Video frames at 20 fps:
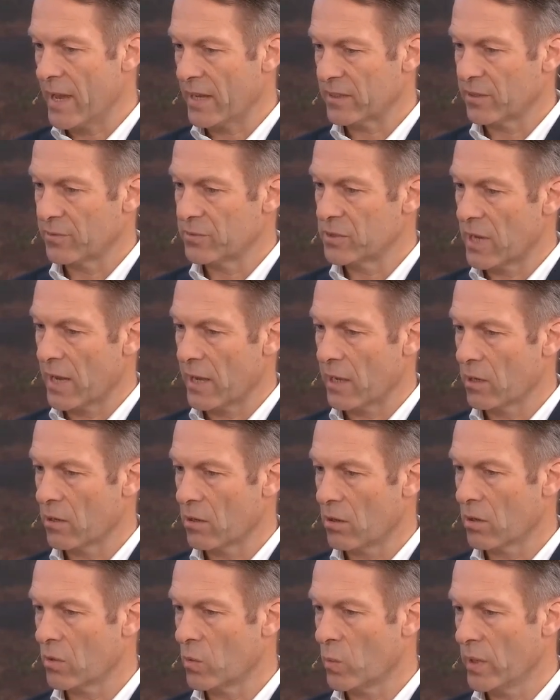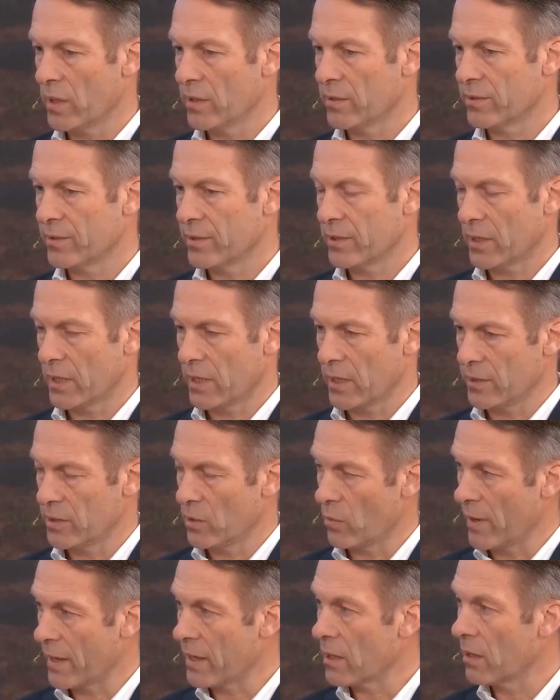active dialogue with
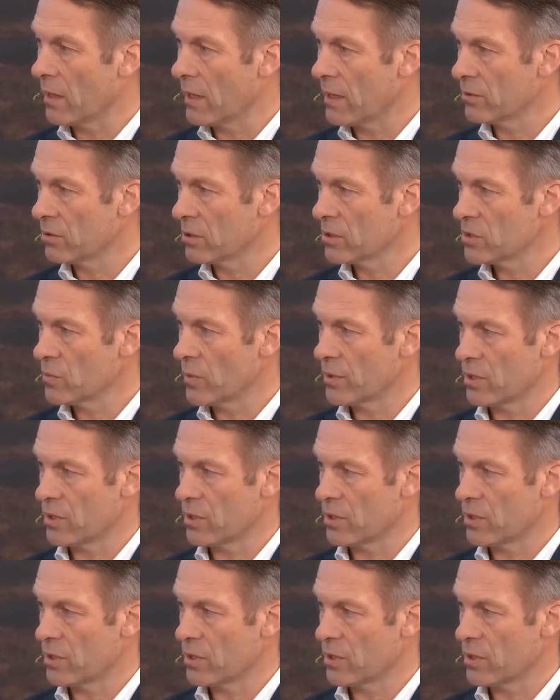the regulators,